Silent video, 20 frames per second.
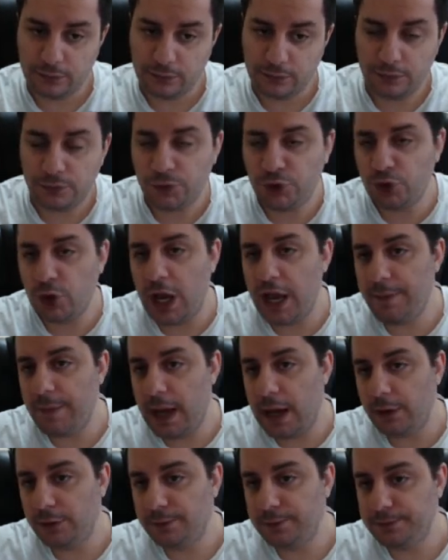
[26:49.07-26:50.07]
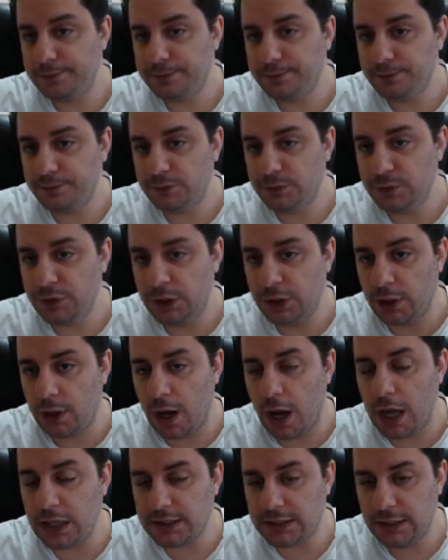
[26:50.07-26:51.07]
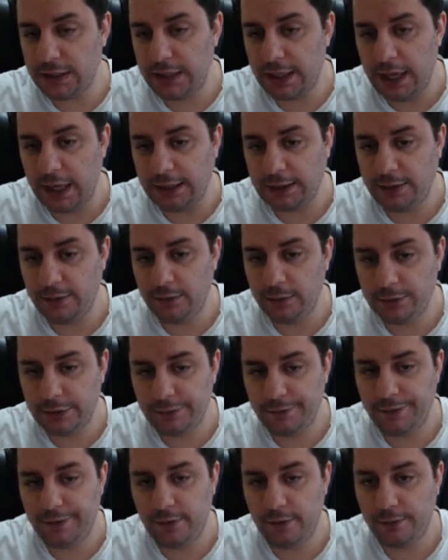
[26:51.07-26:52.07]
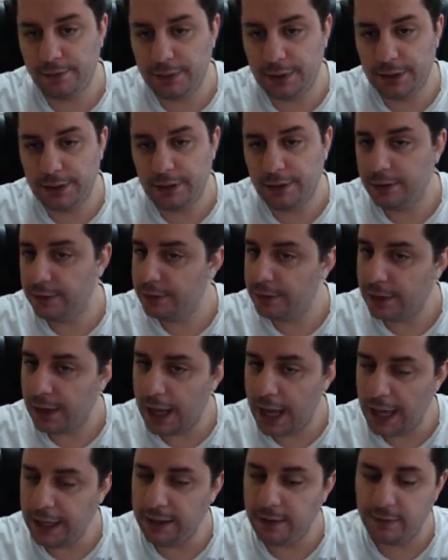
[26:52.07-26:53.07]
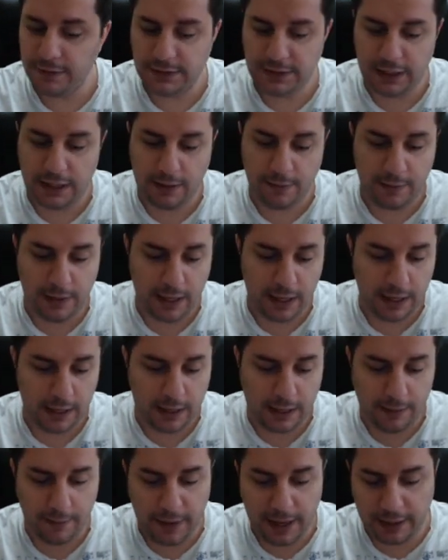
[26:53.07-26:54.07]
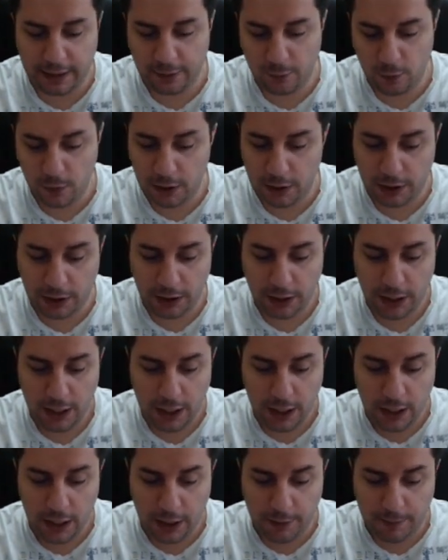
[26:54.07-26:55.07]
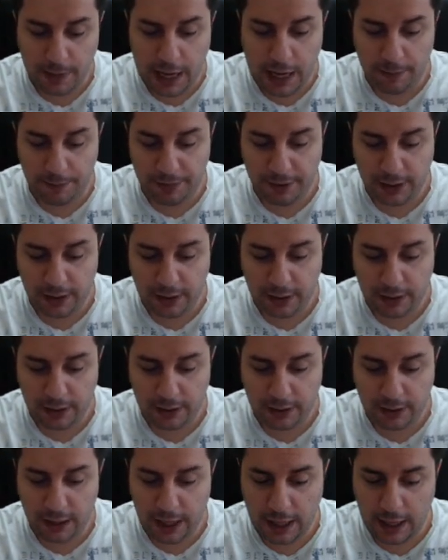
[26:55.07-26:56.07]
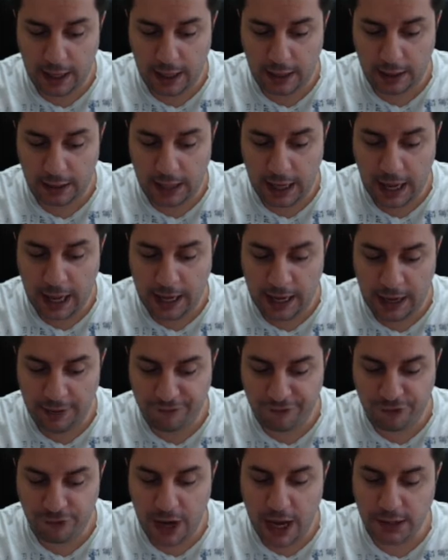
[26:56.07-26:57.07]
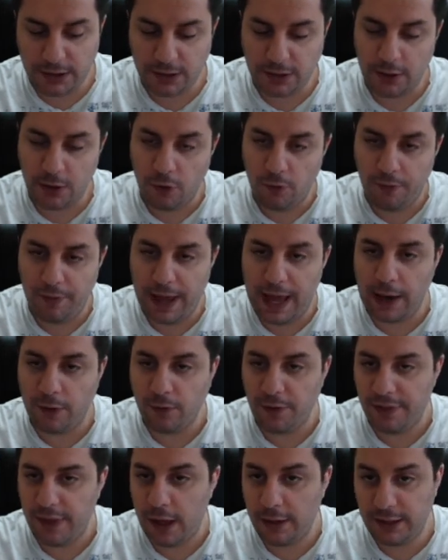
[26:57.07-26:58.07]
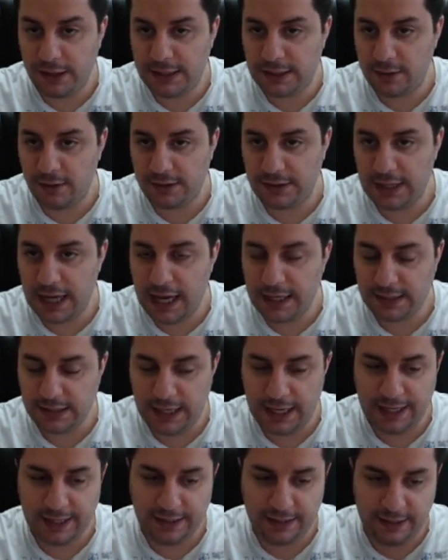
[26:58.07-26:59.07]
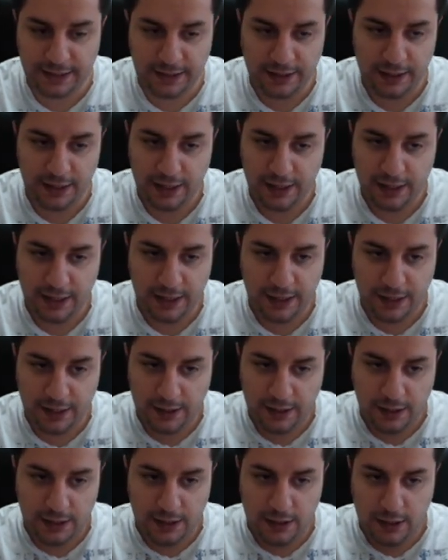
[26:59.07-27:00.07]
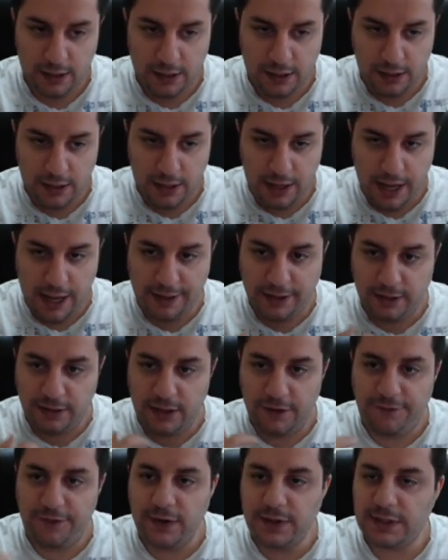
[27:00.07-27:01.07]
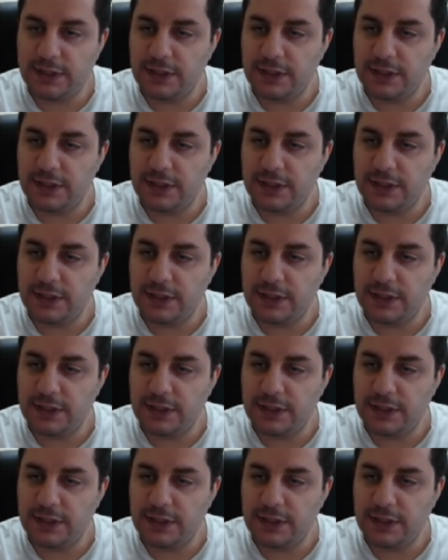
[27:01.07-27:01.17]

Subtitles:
Try them out. They're costly, I do agree with you, but I use them and I make it work. In my opinion, I've tried to go back with other suicides, and the difference in